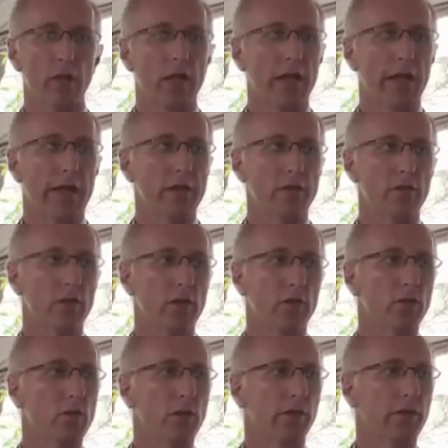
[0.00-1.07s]
it's
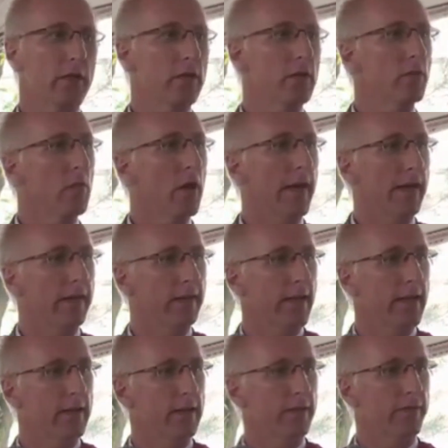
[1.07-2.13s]
not within my
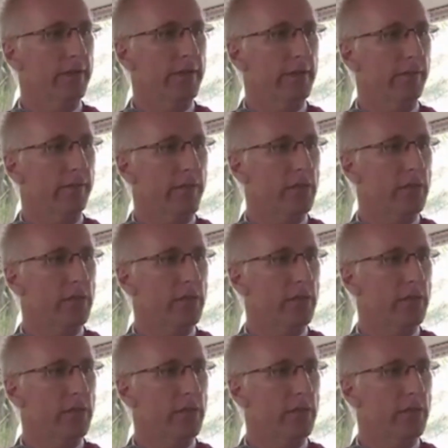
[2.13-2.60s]
executive team. It's